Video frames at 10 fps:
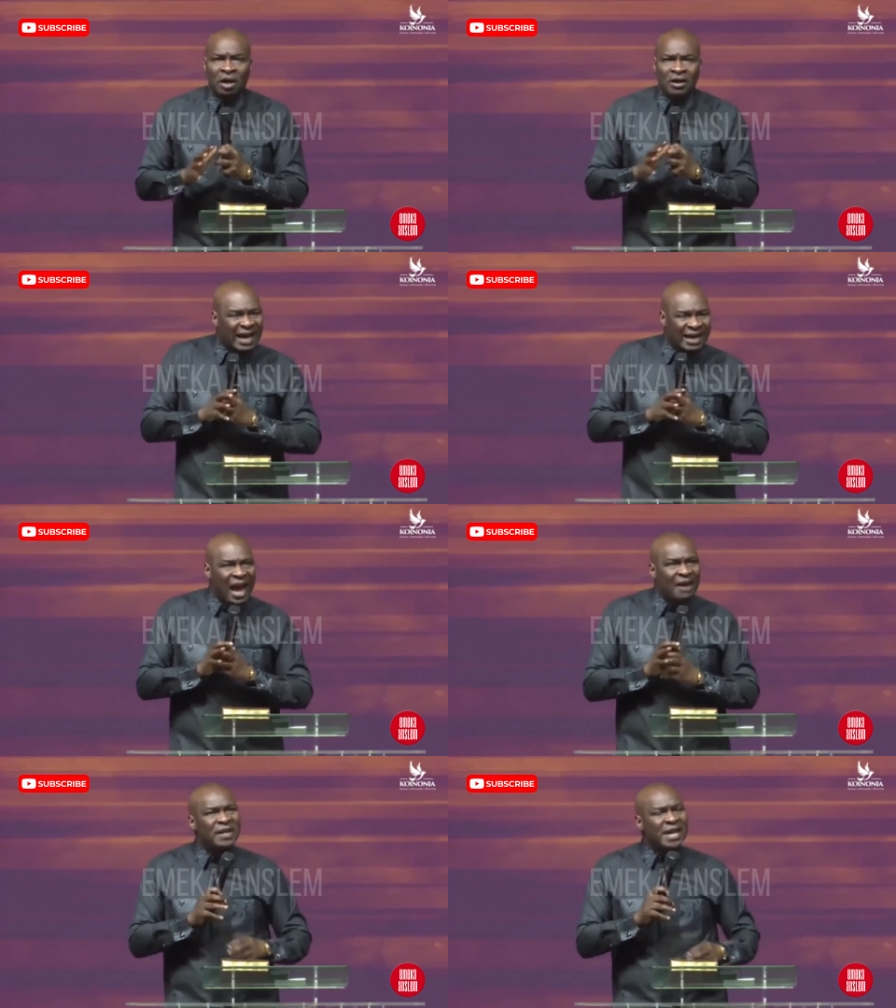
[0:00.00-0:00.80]
that
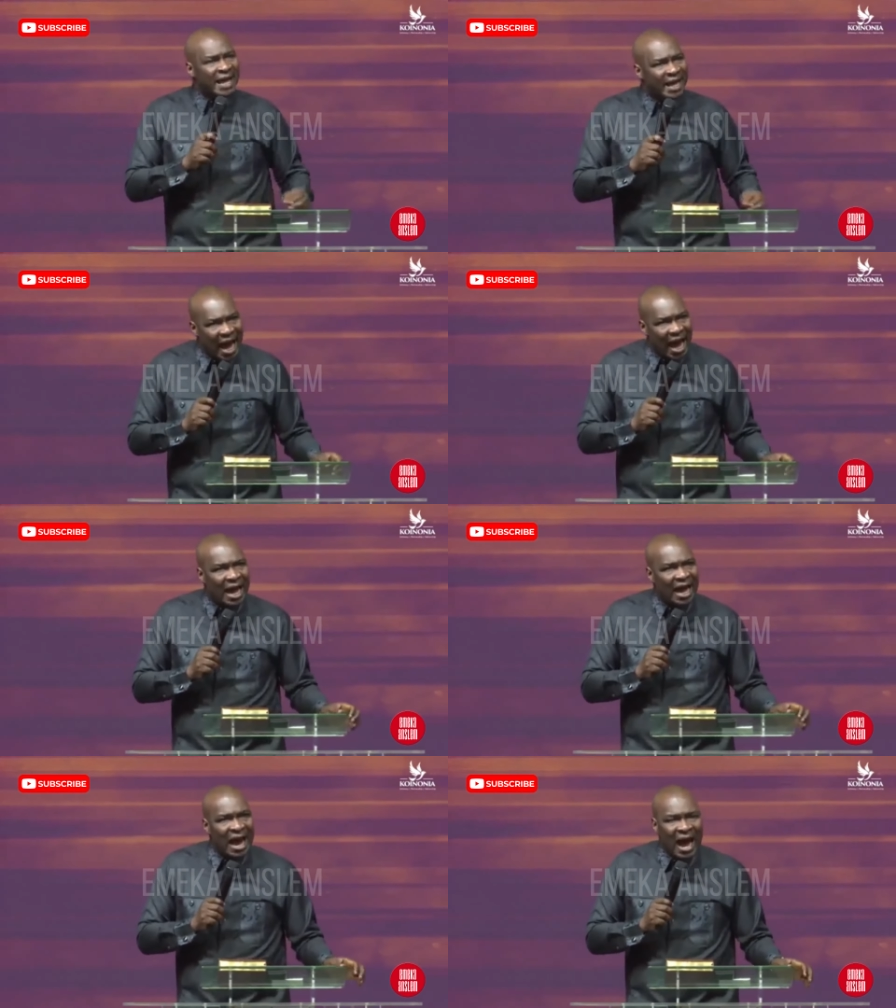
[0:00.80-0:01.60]
having a
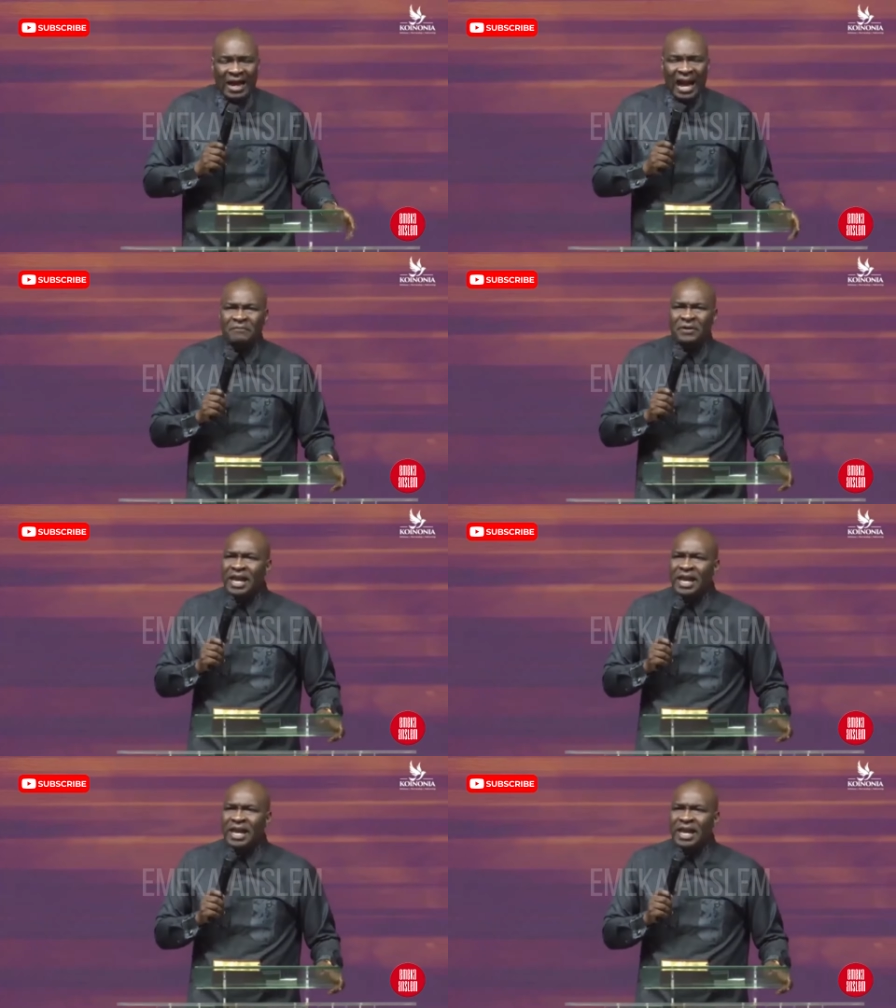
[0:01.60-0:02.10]
car and having